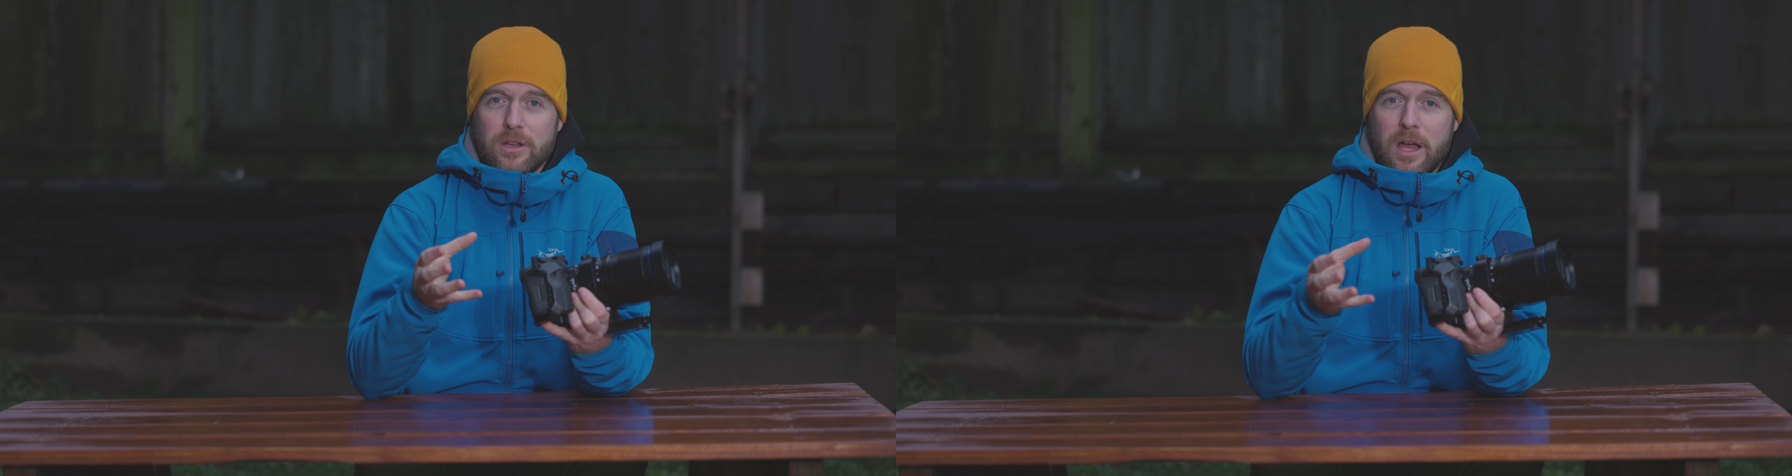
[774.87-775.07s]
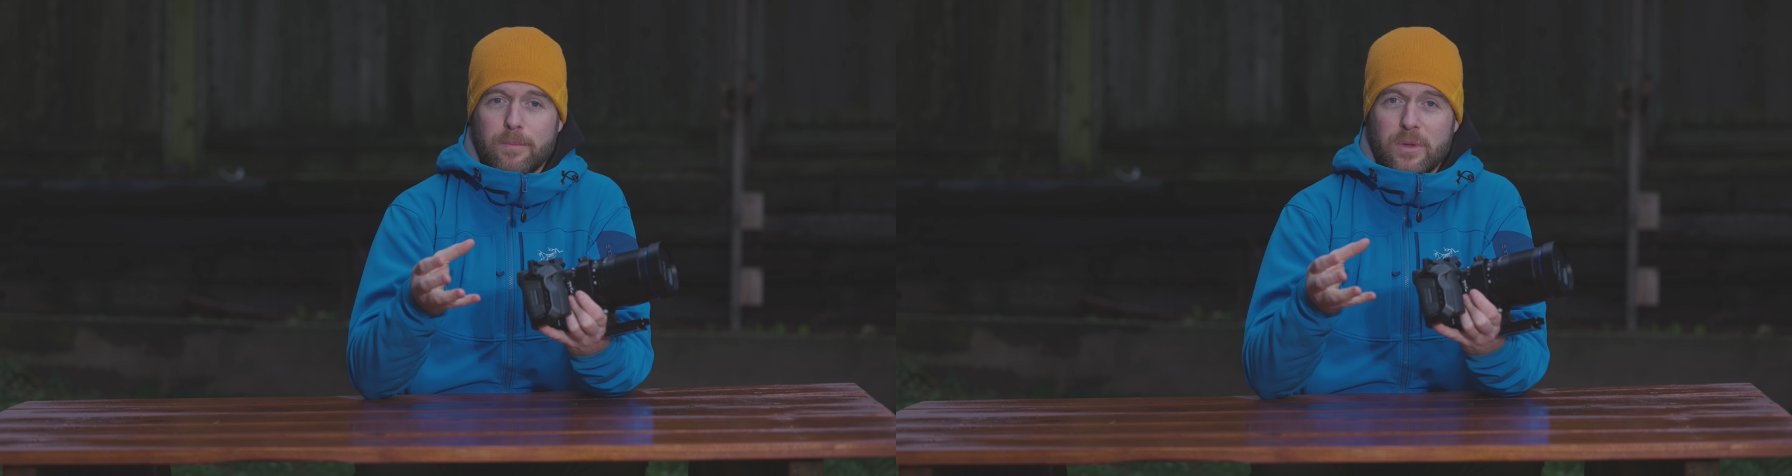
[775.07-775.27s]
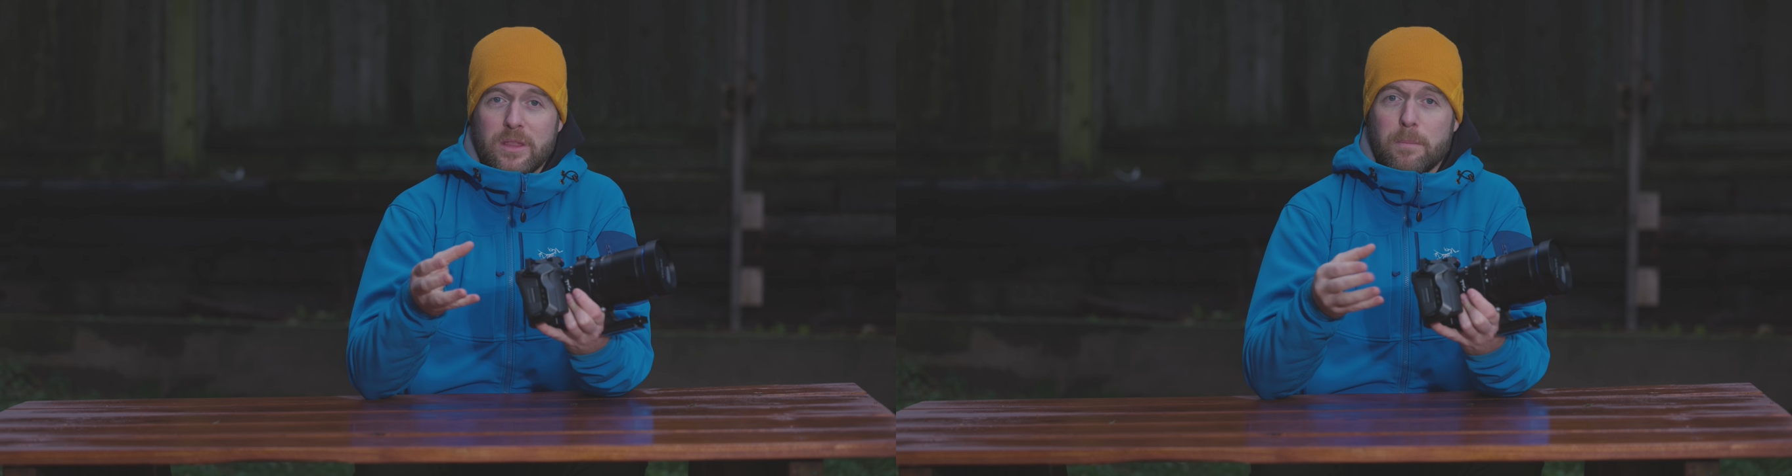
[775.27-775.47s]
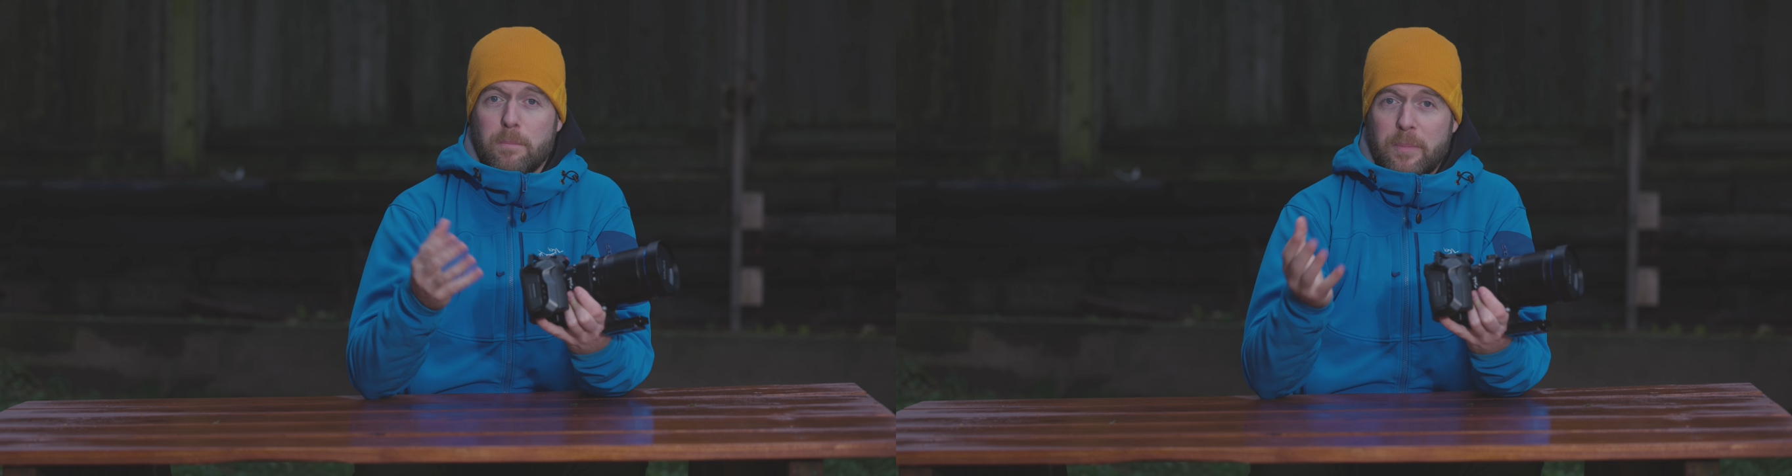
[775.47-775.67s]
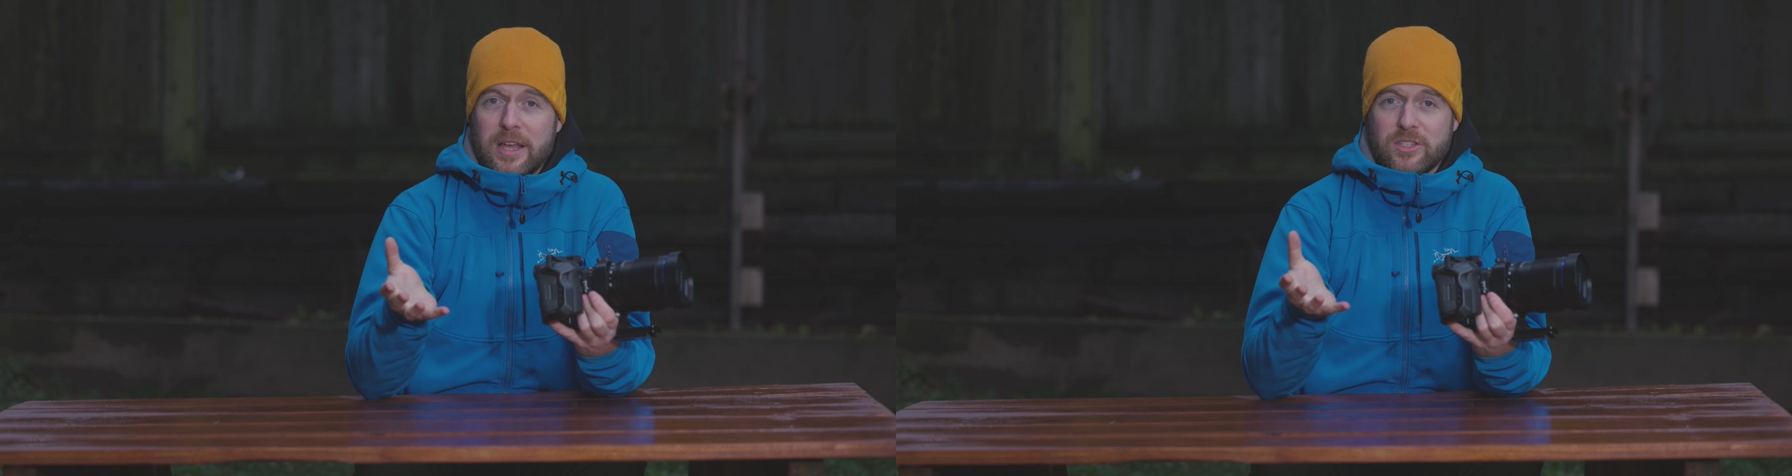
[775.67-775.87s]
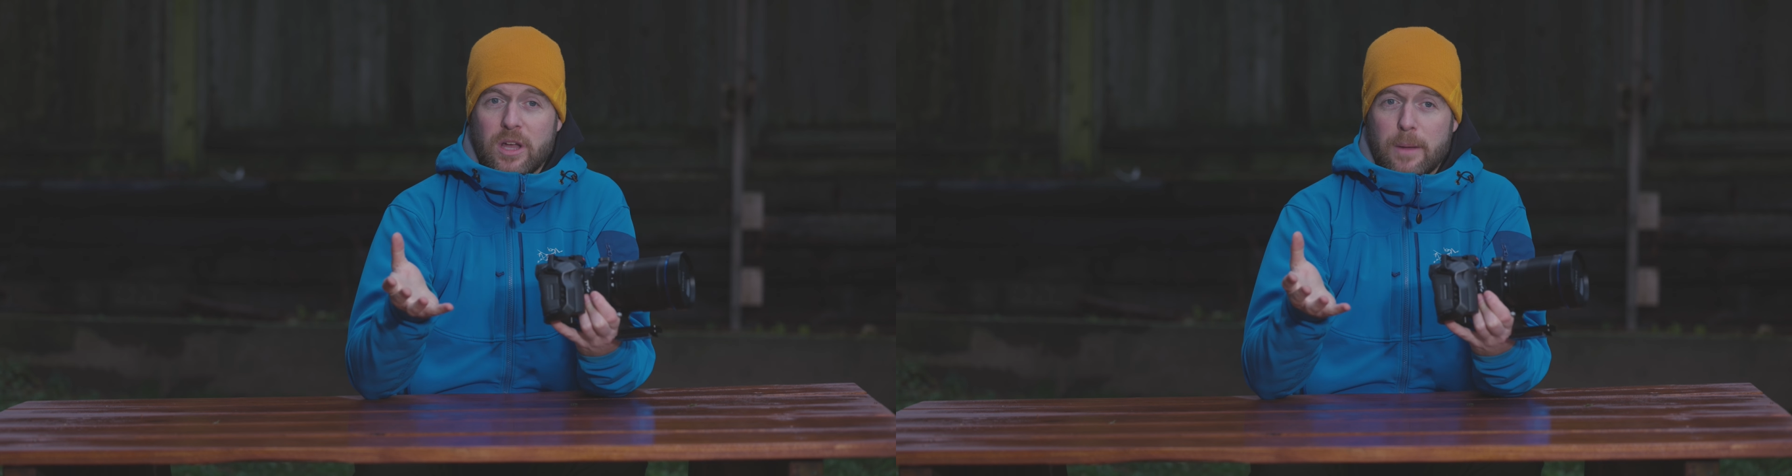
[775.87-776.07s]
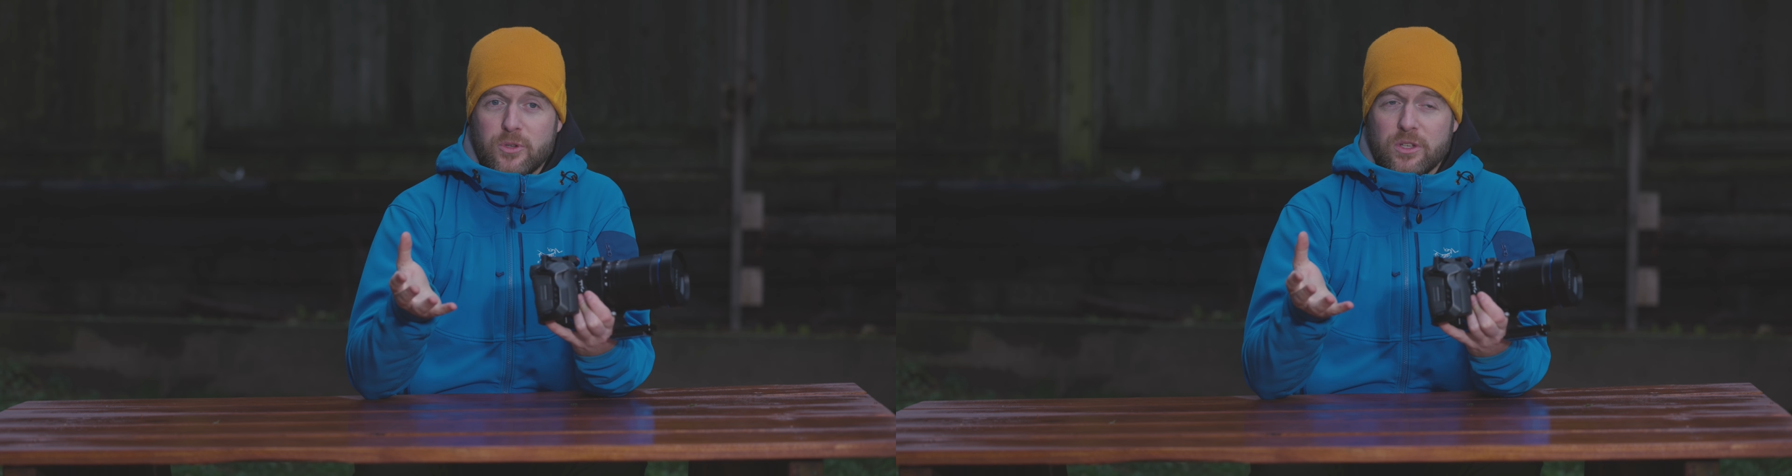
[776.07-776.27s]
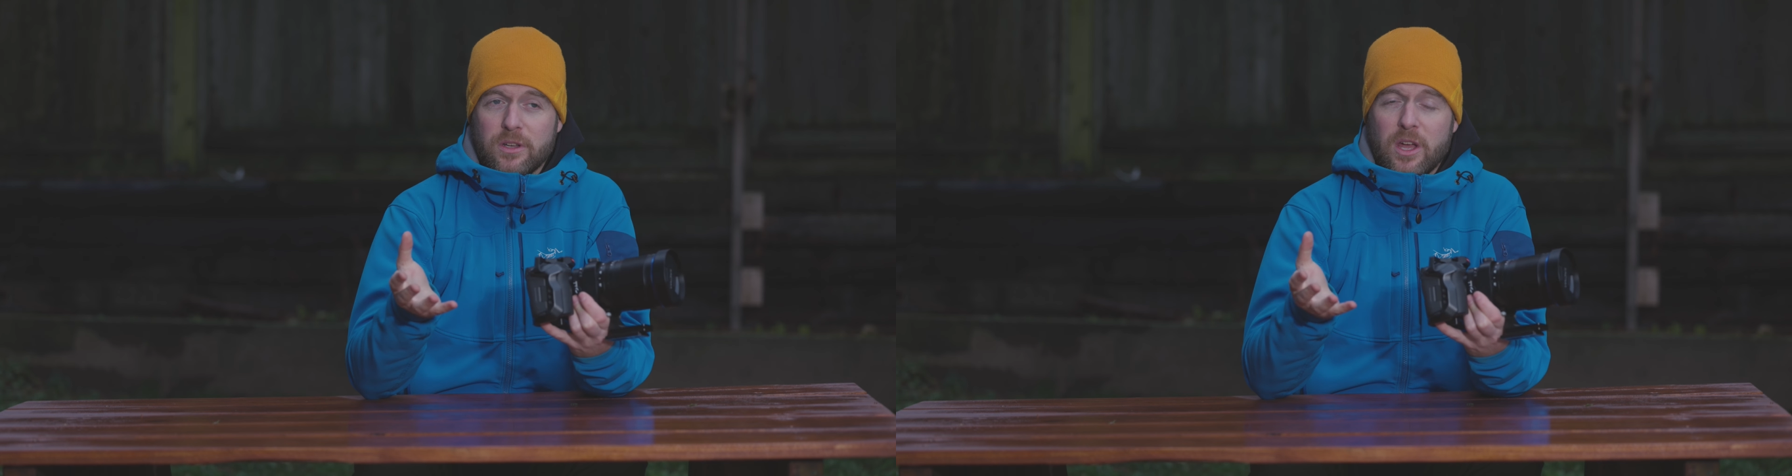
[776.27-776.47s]
not be the best
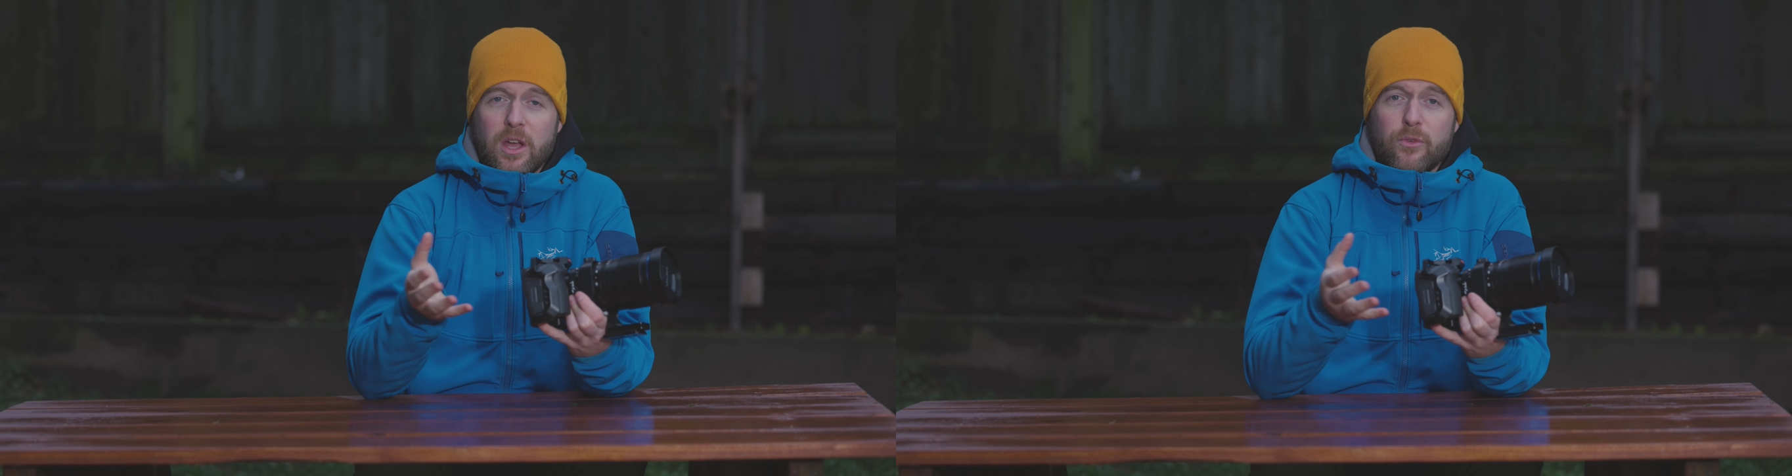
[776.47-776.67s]
option